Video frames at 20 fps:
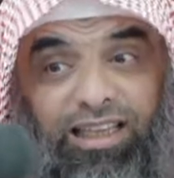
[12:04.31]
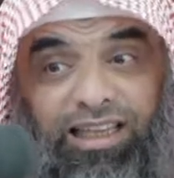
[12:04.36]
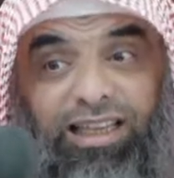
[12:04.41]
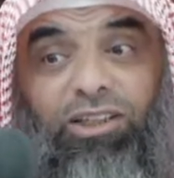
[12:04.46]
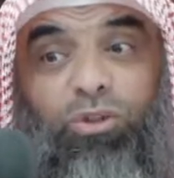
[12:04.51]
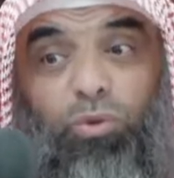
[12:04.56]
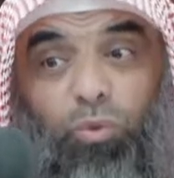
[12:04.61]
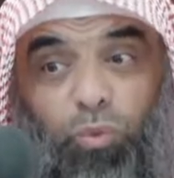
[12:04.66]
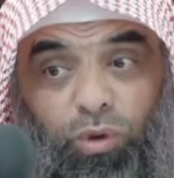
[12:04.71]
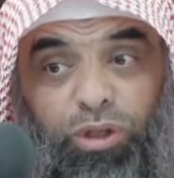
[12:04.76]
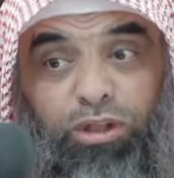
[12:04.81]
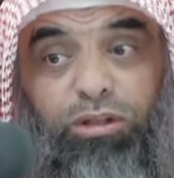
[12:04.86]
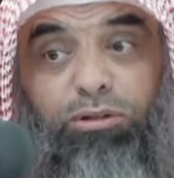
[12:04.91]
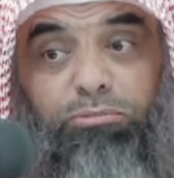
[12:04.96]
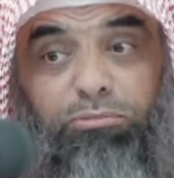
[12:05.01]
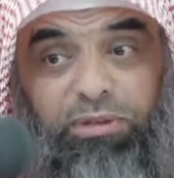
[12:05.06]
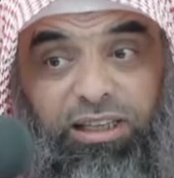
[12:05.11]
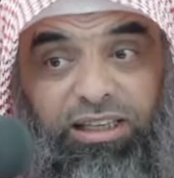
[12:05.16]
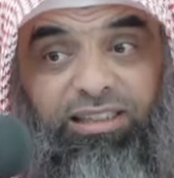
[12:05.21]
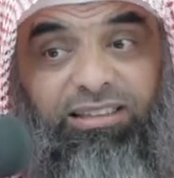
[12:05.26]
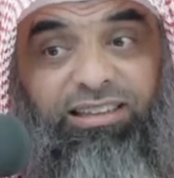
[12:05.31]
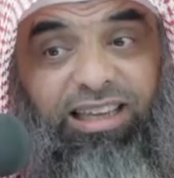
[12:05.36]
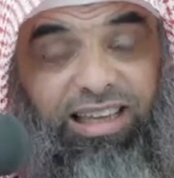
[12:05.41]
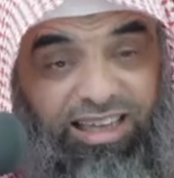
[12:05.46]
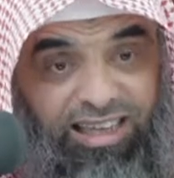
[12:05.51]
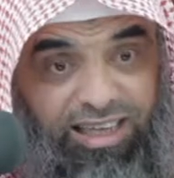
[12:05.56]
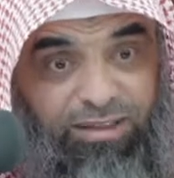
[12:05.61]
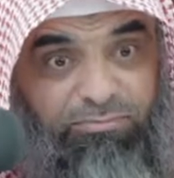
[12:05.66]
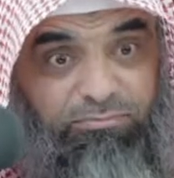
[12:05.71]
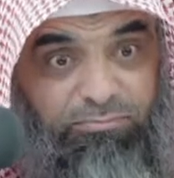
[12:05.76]
it will be
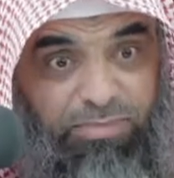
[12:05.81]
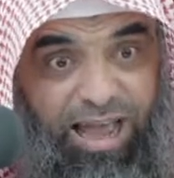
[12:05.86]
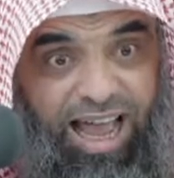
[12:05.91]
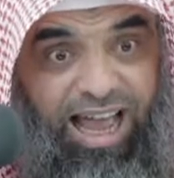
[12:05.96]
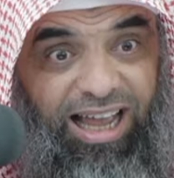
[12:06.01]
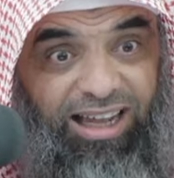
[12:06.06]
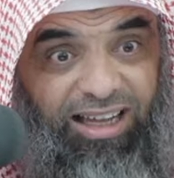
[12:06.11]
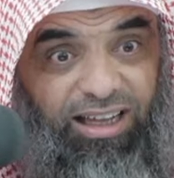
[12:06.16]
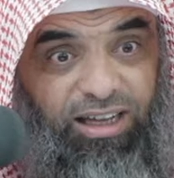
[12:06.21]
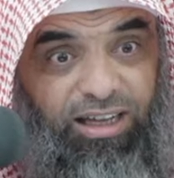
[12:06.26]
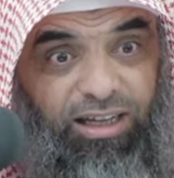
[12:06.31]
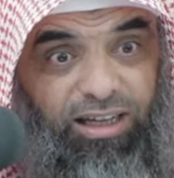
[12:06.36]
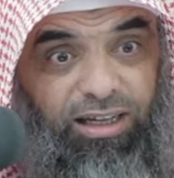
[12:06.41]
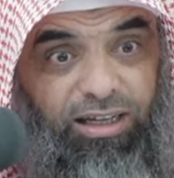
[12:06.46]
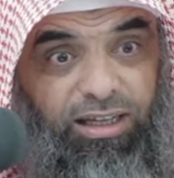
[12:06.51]
taken back.